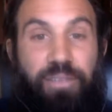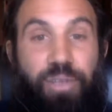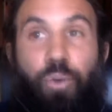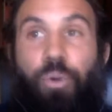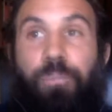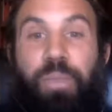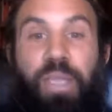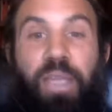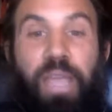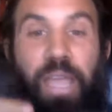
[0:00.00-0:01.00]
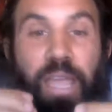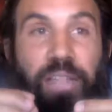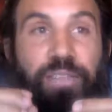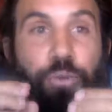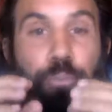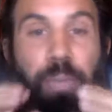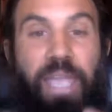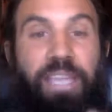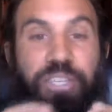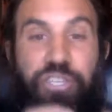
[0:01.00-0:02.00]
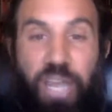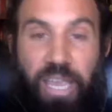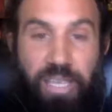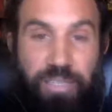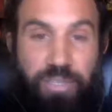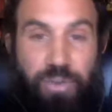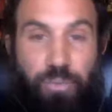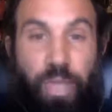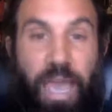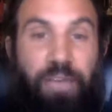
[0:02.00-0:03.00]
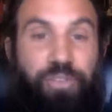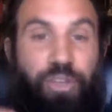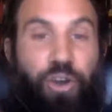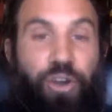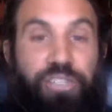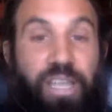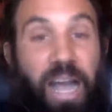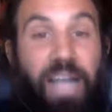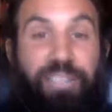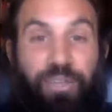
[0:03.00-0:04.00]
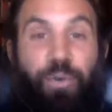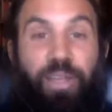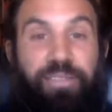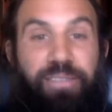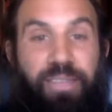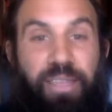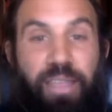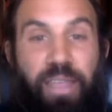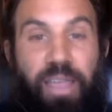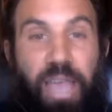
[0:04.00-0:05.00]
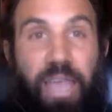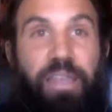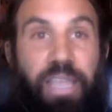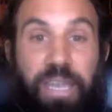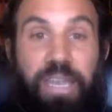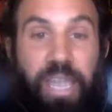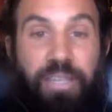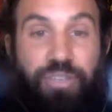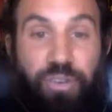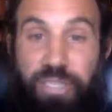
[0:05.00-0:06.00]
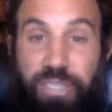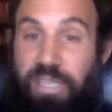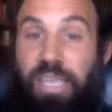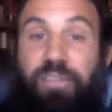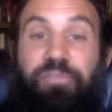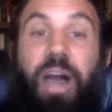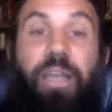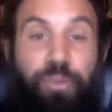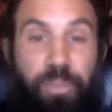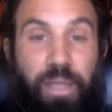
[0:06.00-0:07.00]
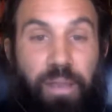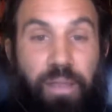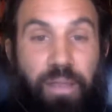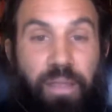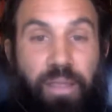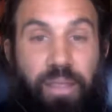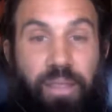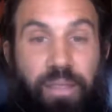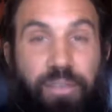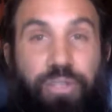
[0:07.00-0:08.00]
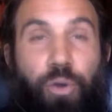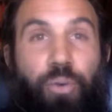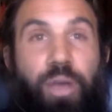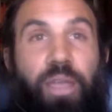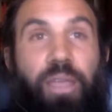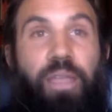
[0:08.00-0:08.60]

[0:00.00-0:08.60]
So to make a change, we have to cause a consequence. And in nature, it's the environment. So